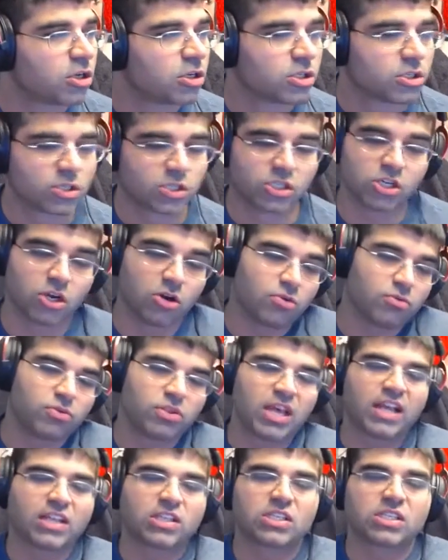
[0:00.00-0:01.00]
So
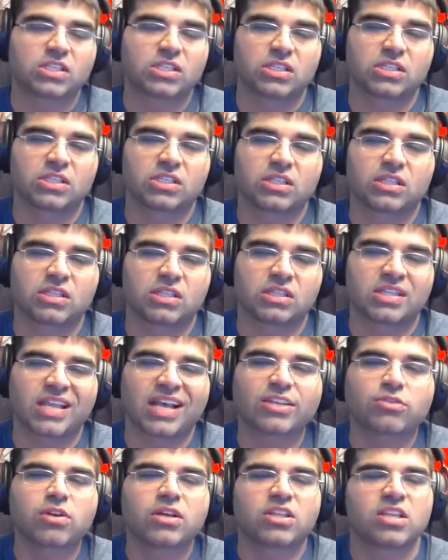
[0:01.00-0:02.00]
that's
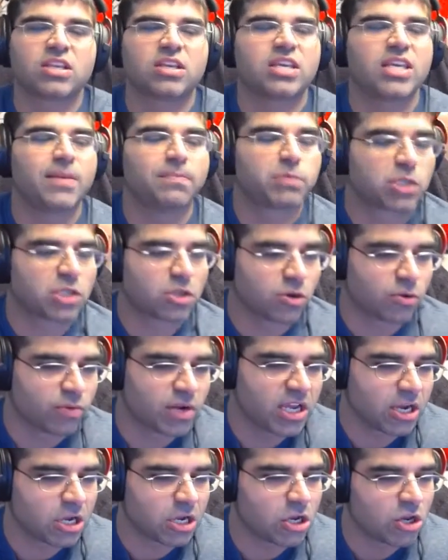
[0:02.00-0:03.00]
what I think keeps
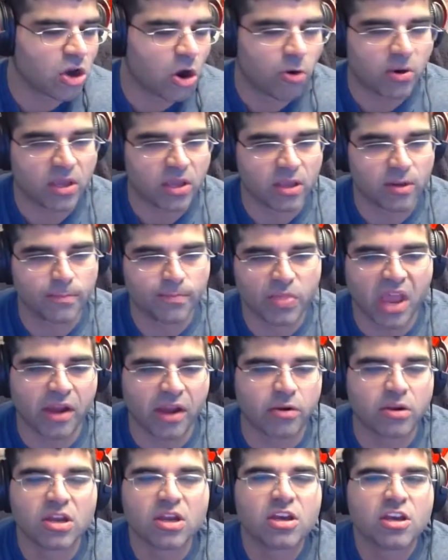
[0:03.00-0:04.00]
Korea going.
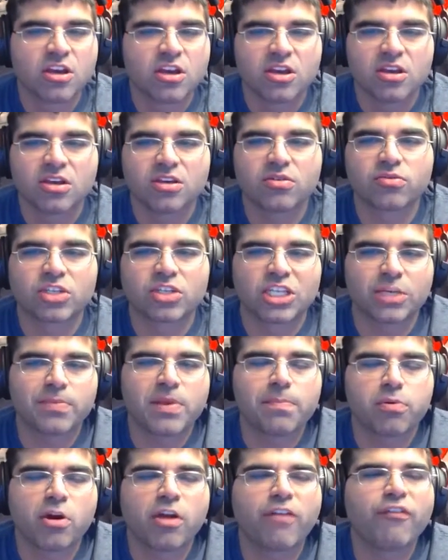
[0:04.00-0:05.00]
To be
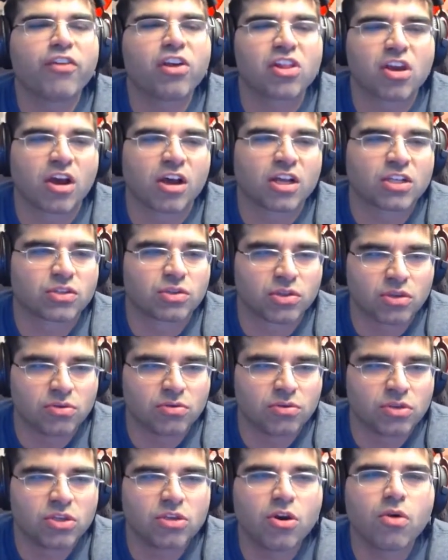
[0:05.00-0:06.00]
perfectly honest with you,
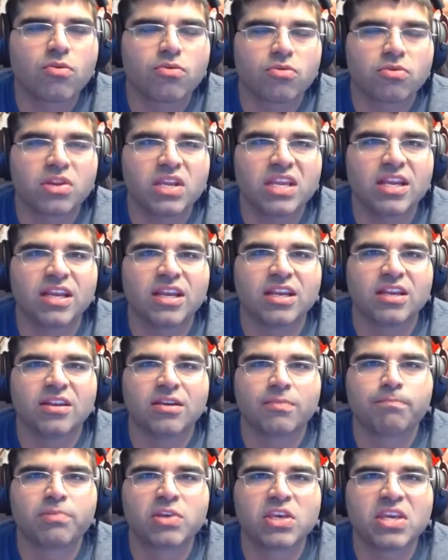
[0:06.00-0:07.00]
you don't need
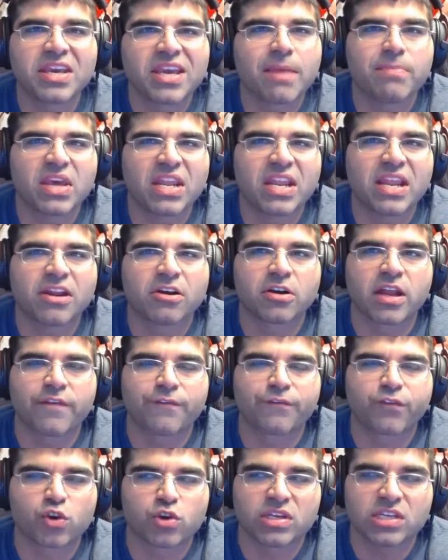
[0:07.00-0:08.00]
gigabit internet
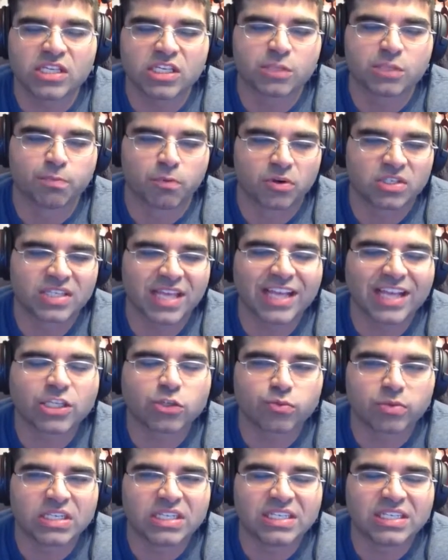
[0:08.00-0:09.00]
for esports. That's
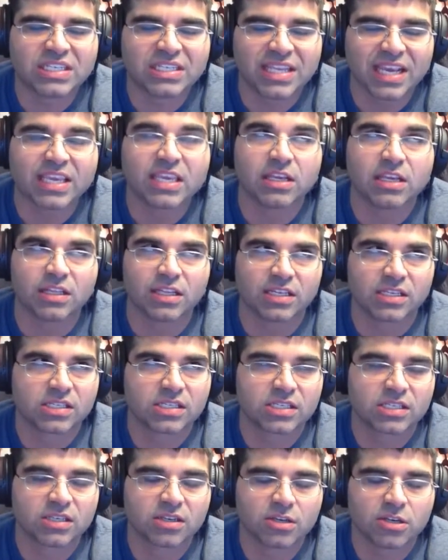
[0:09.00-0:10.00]

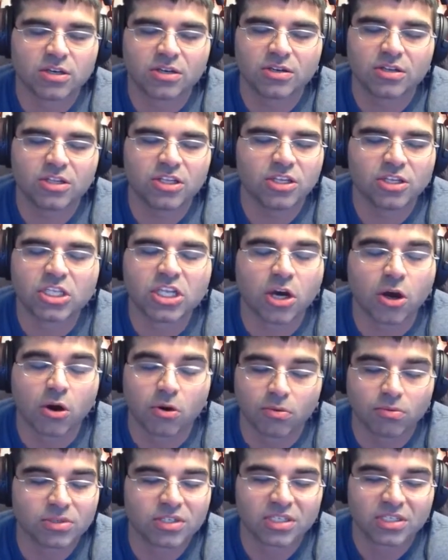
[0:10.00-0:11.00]
ridiculous. You
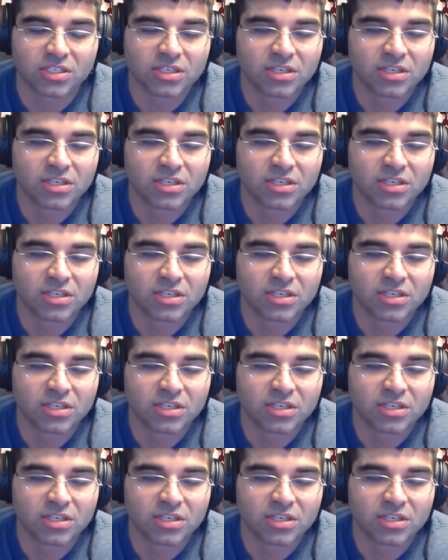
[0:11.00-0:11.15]
don't.